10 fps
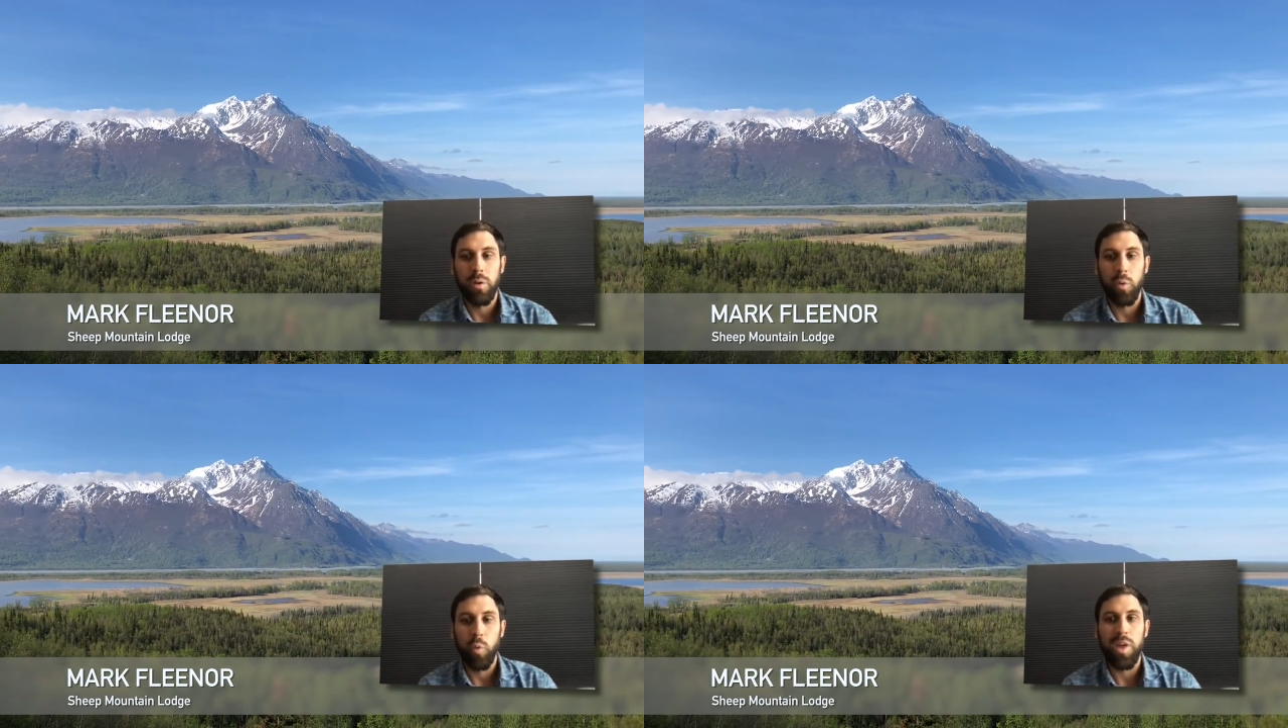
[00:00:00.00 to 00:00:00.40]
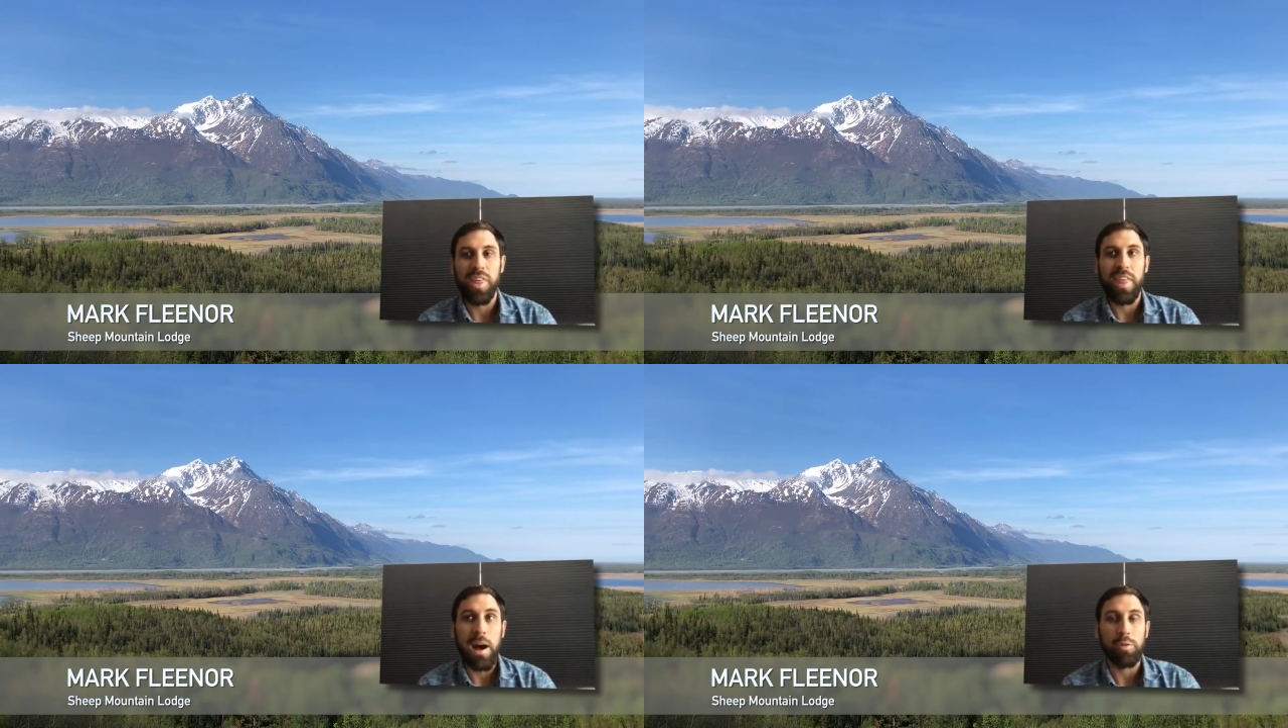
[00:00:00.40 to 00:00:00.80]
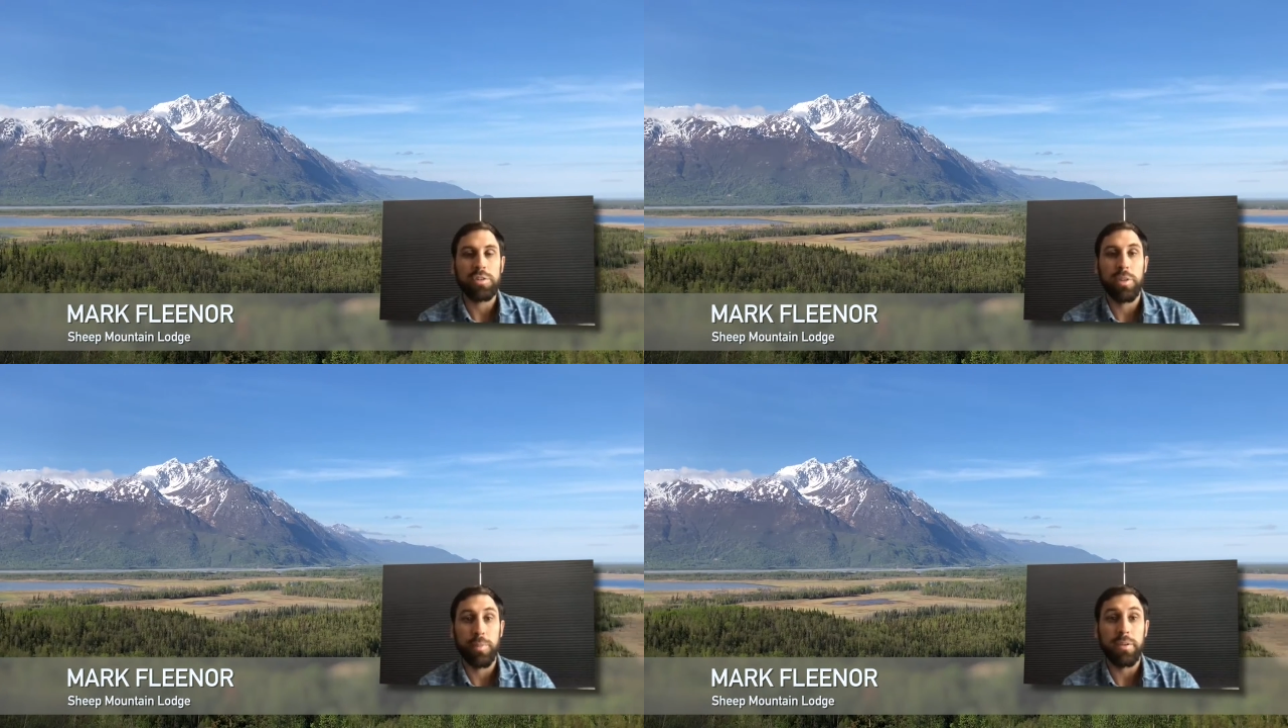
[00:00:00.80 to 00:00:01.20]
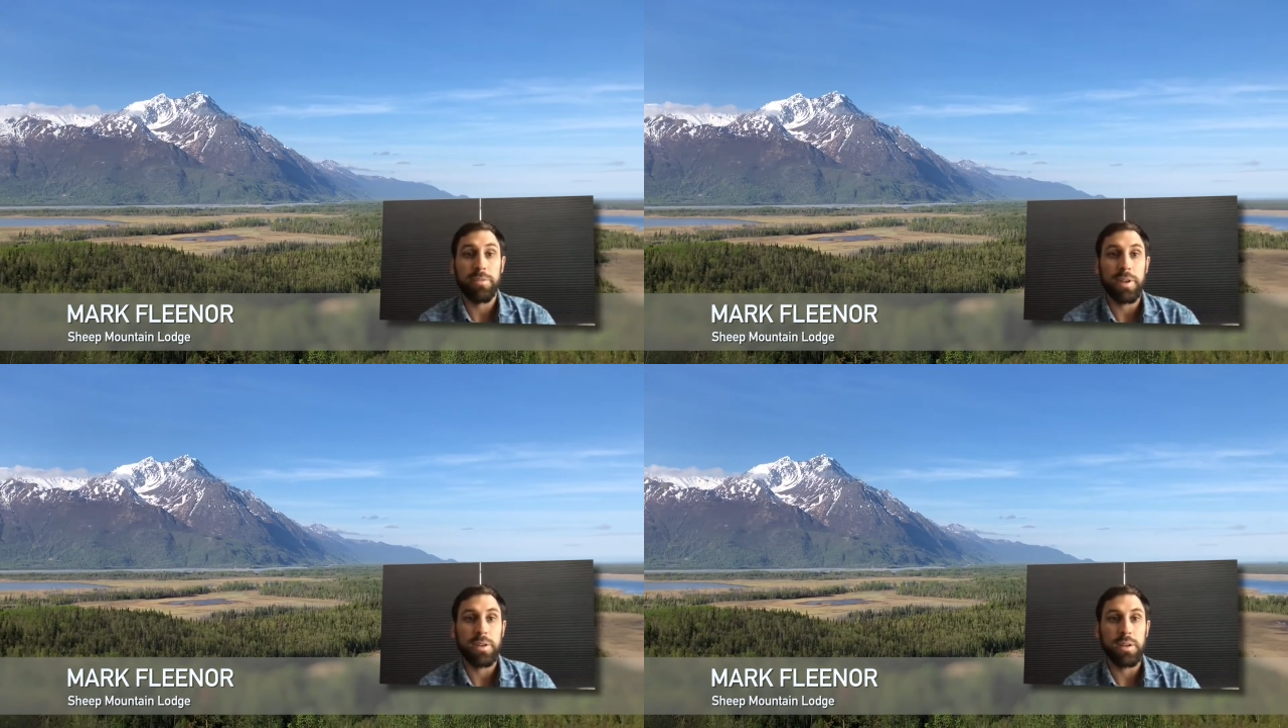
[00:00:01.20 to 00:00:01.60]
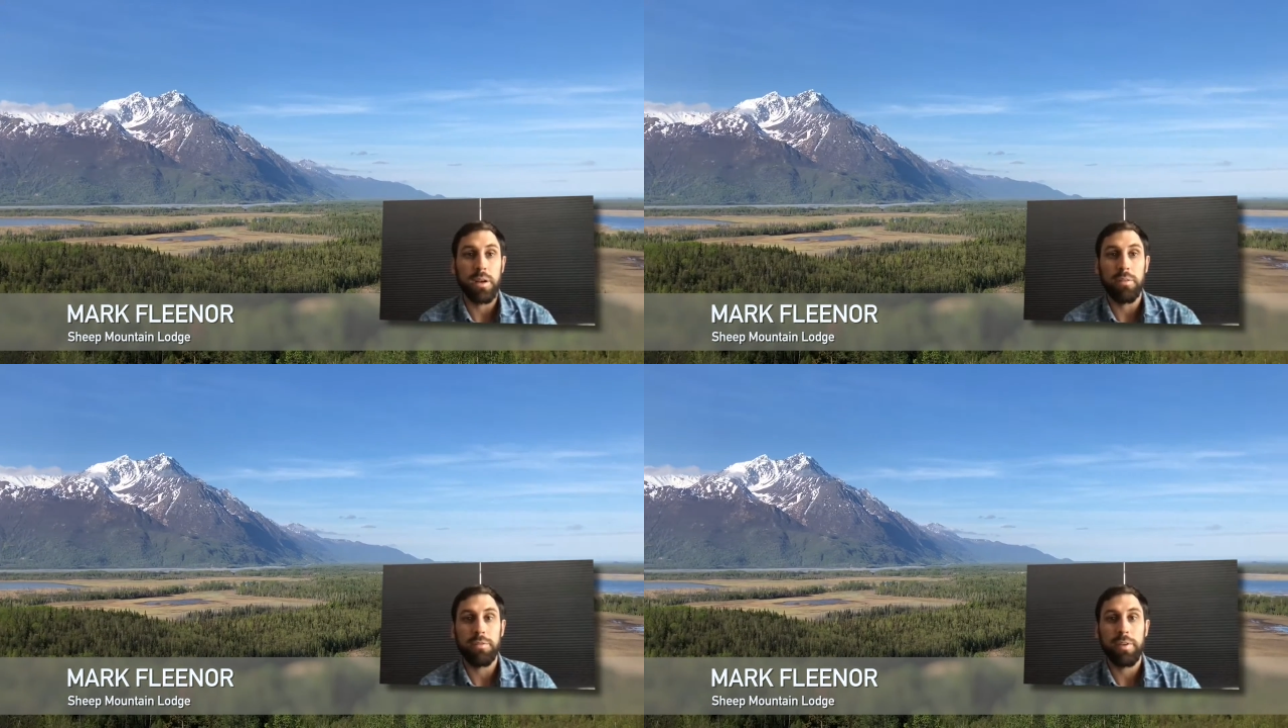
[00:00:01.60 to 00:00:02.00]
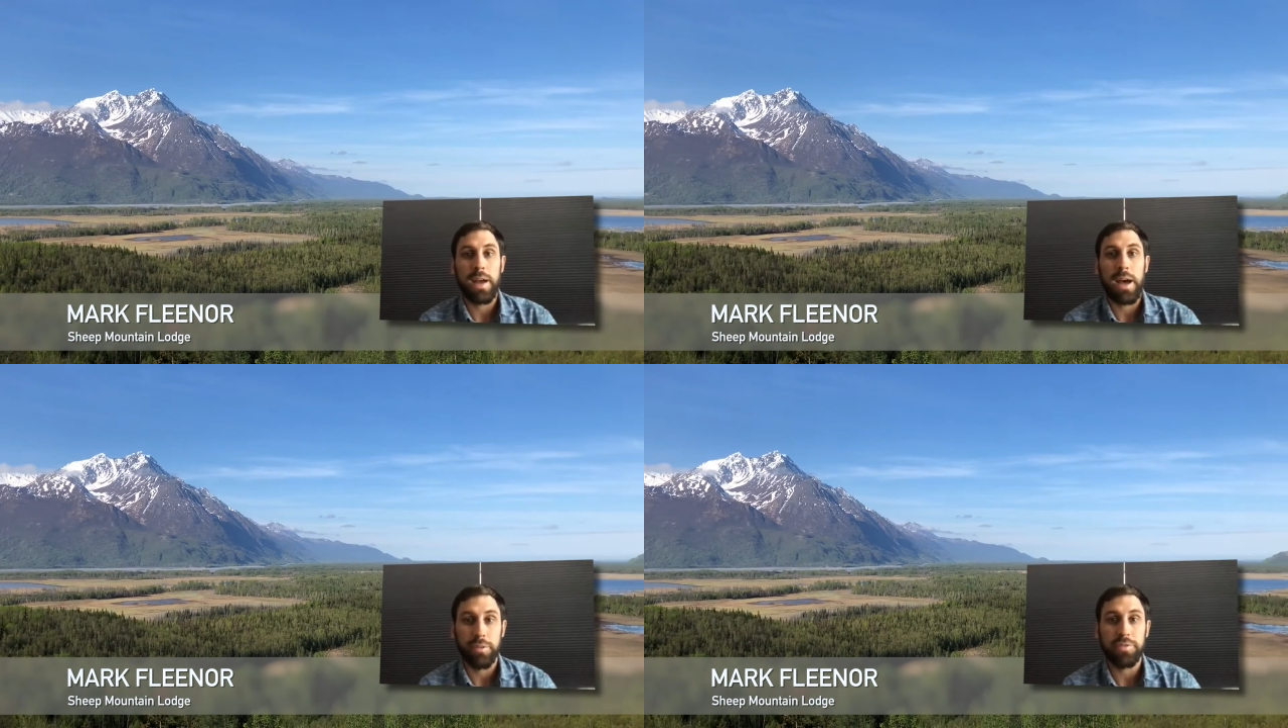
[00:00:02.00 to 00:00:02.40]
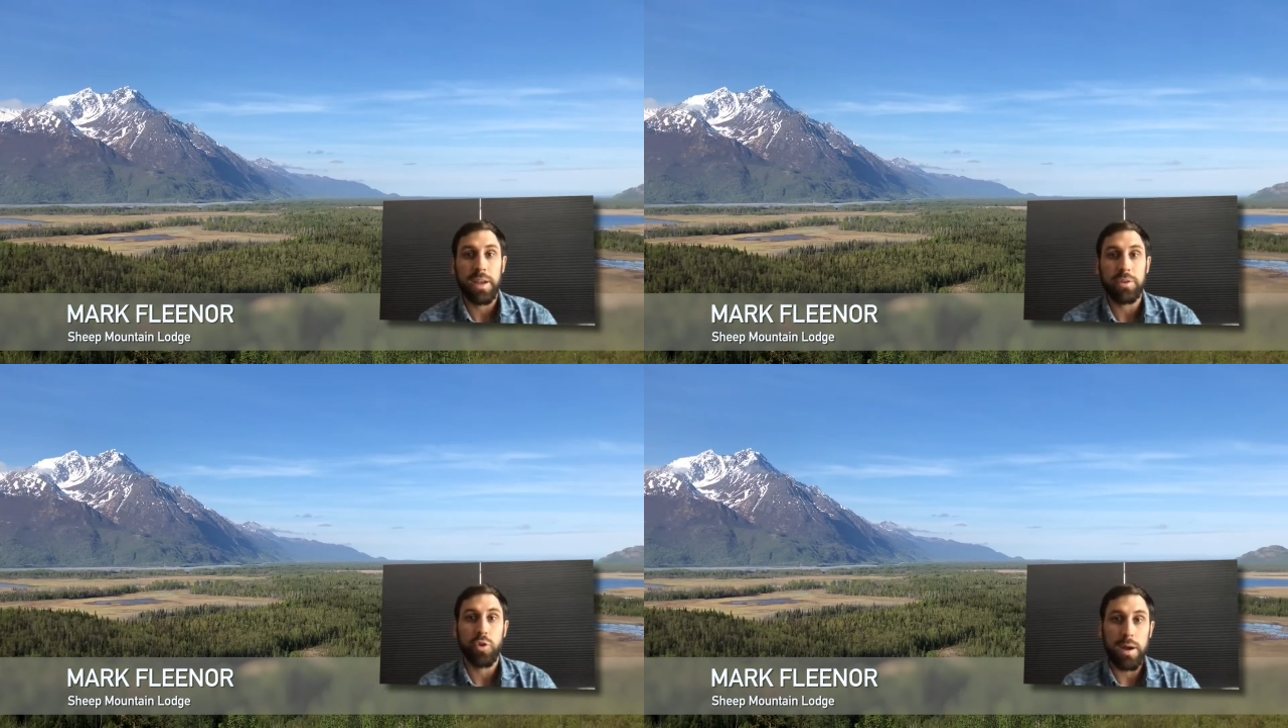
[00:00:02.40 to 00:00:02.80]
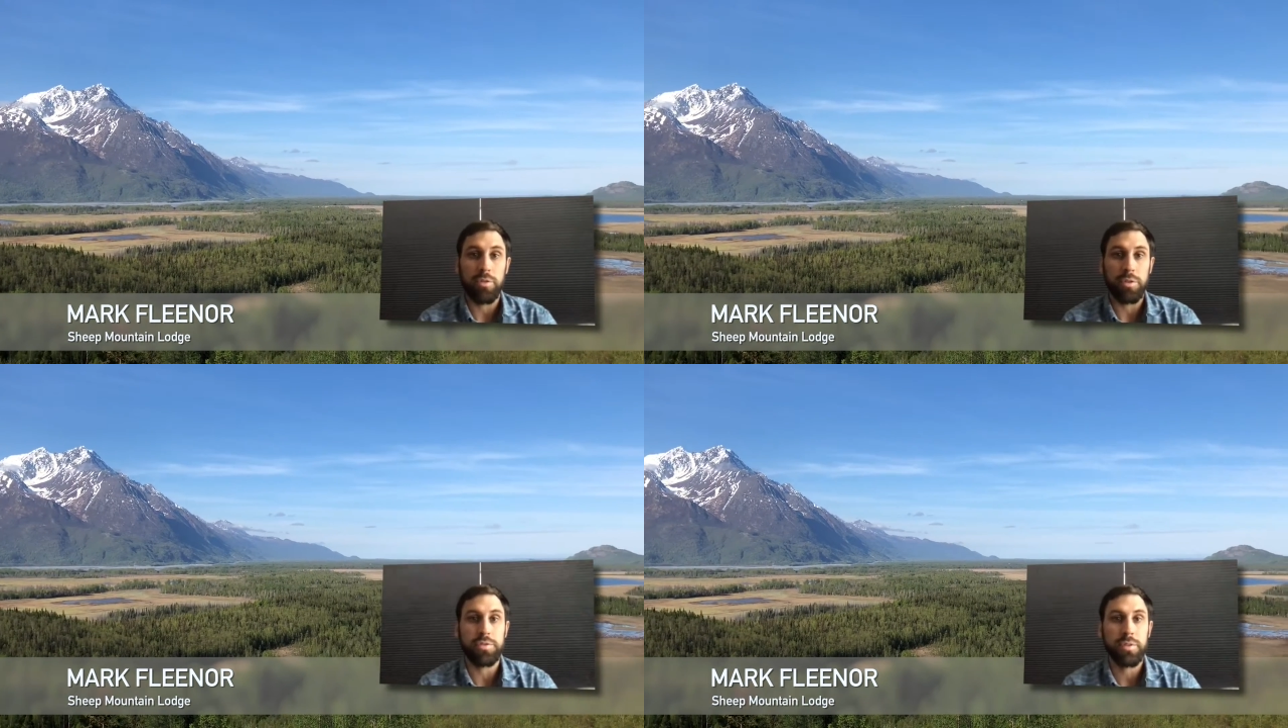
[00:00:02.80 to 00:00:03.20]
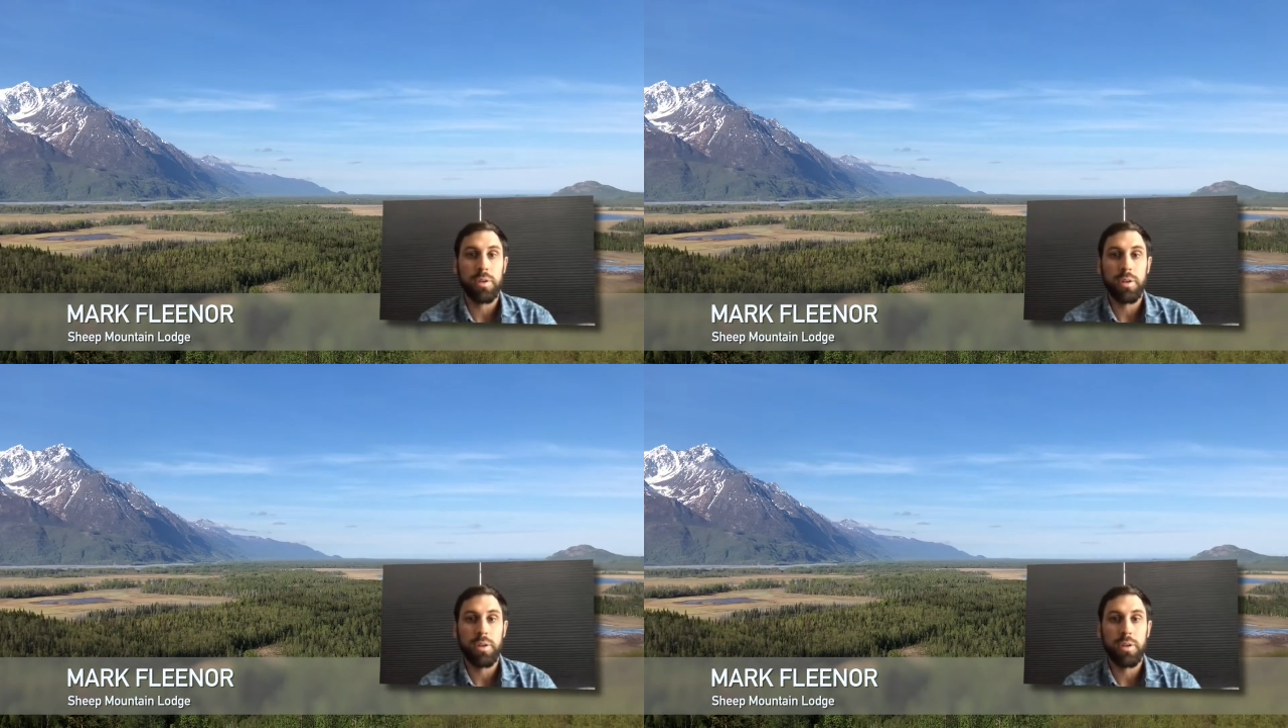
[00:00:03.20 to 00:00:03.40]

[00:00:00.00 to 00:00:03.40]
without the benefit of out of state travelers,